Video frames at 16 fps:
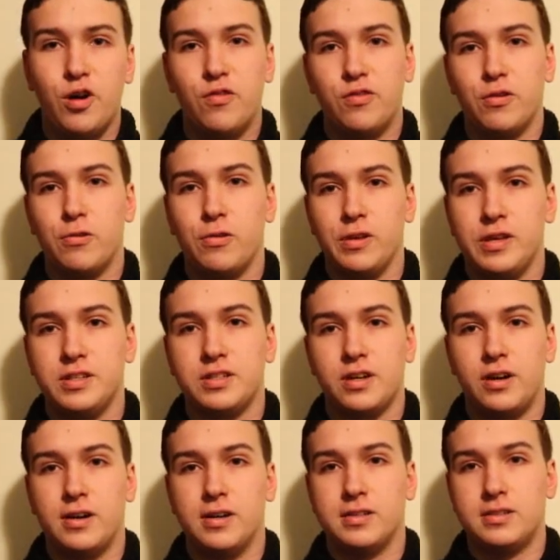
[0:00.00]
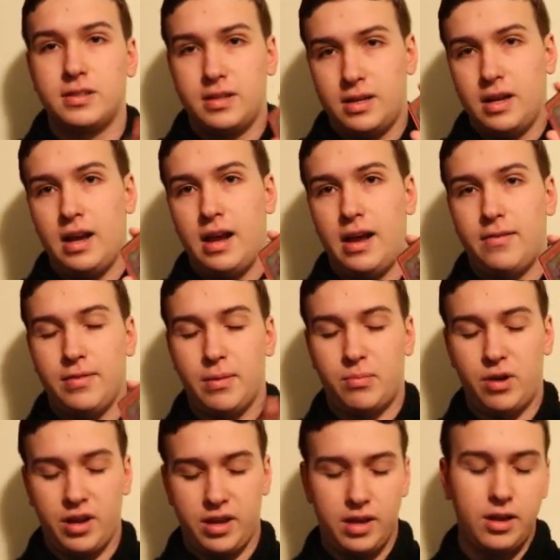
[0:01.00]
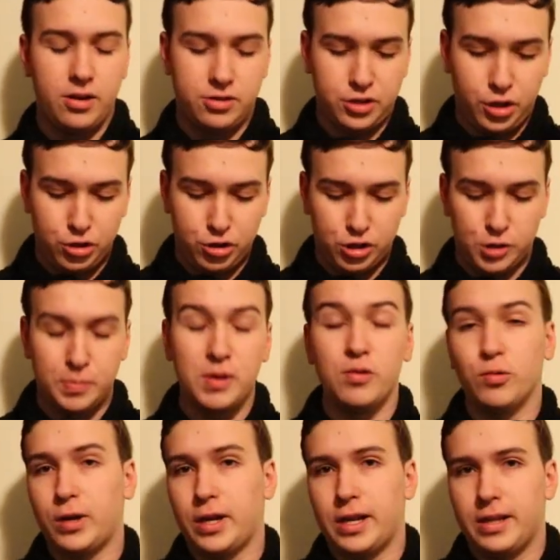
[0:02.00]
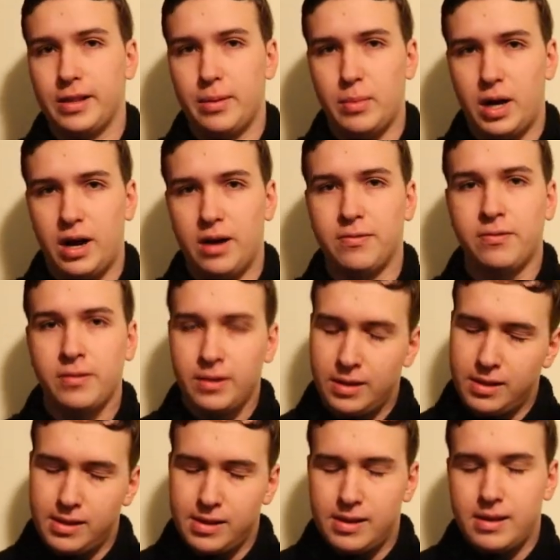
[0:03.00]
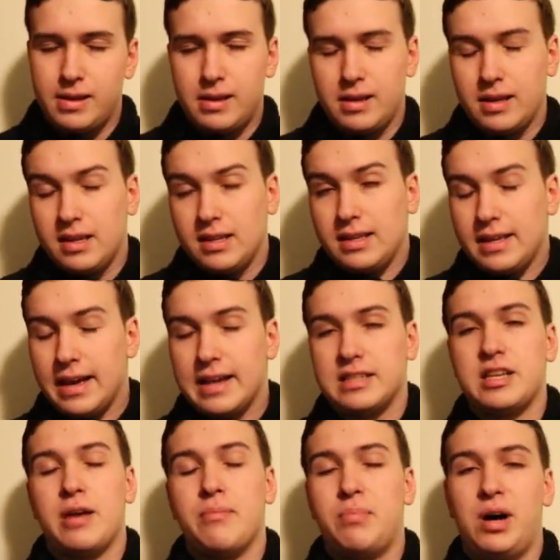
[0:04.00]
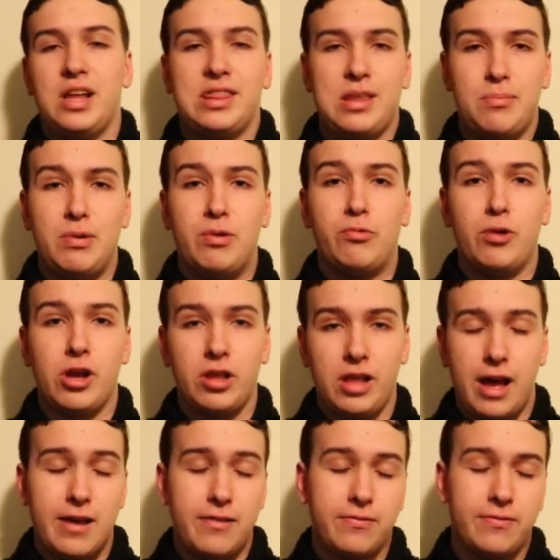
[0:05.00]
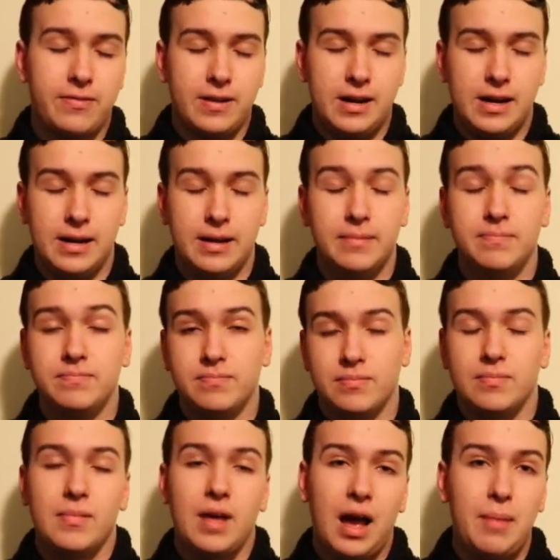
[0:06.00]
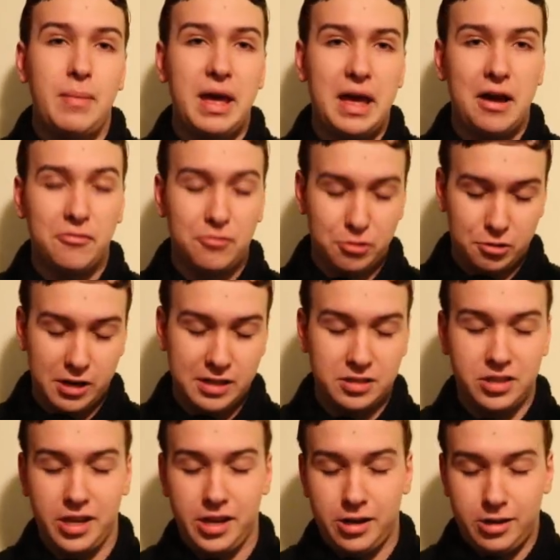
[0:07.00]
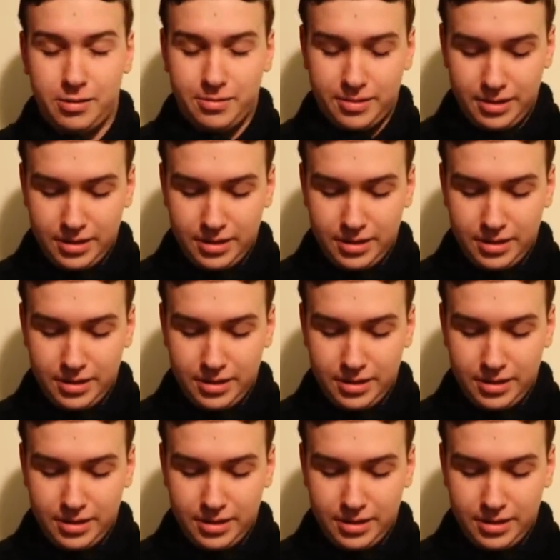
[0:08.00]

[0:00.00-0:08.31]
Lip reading: over release cards, I have them right here, so I'll just be reading them off. Yes, I bought them in real life. I may have regrets later.